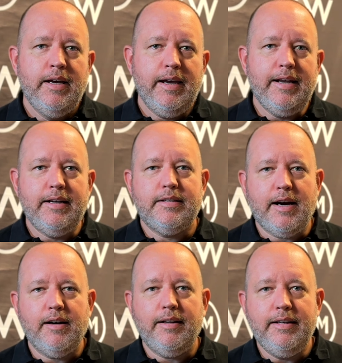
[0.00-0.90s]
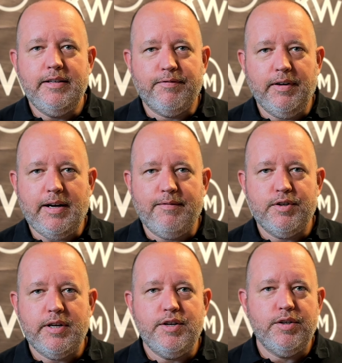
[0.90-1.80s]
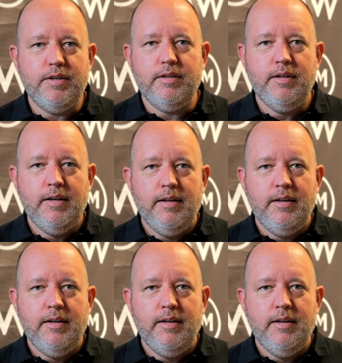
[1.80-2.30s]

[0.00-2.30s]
an entirely different conversation.